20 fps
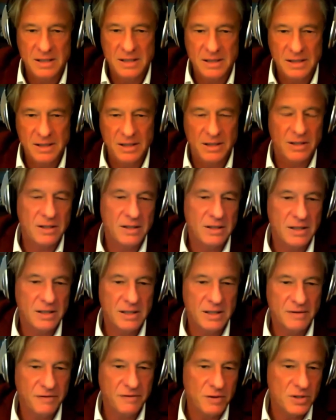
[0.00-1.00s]
Okay. You know,
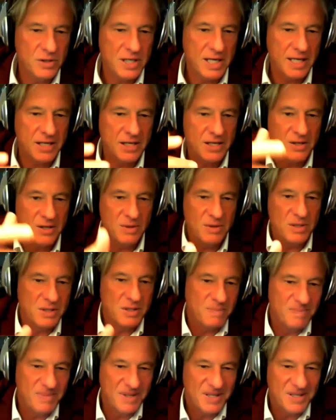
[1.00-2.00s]
if you take you
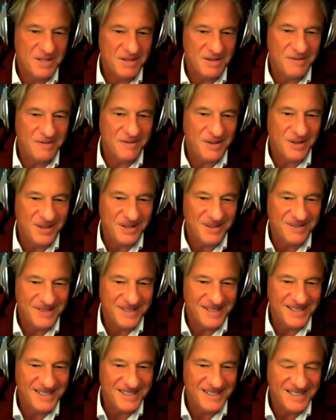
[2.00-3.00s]
as Minister of Foreign
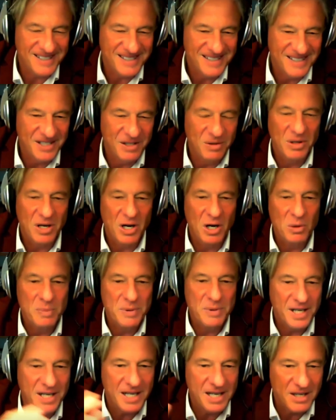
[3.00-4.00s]
Affairs You'll
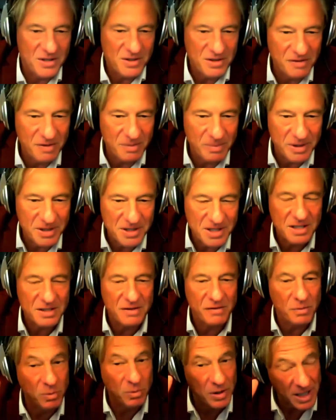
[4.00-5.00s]
open the country for business.
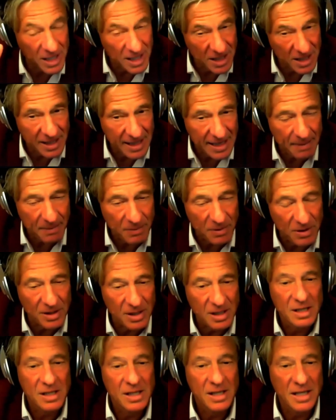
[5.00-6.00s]
If you put Ian Cameron
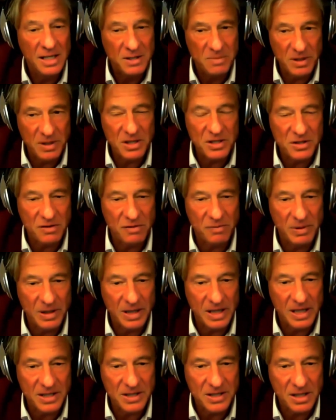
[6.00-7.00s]
as Minister of
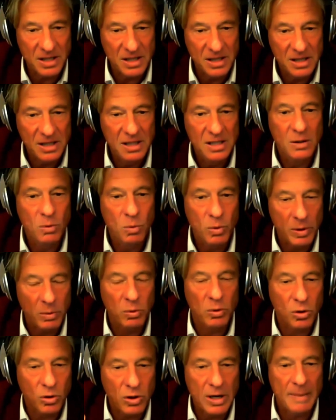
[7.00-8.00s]
Police, we
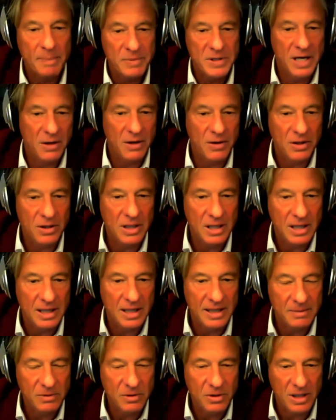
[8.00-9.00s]
will cramp down on
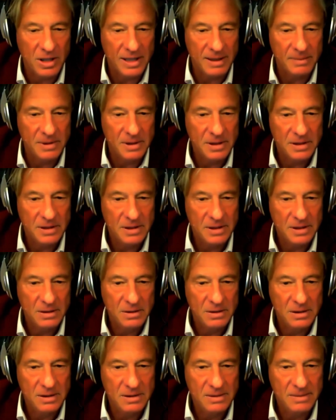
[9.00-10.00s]
crime.
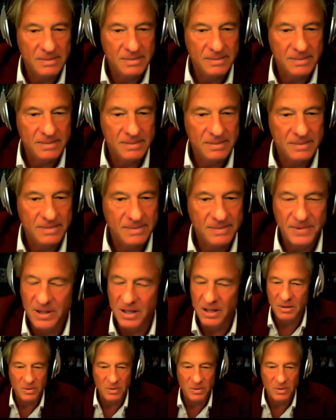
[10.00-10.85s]
Mm-hmm. No,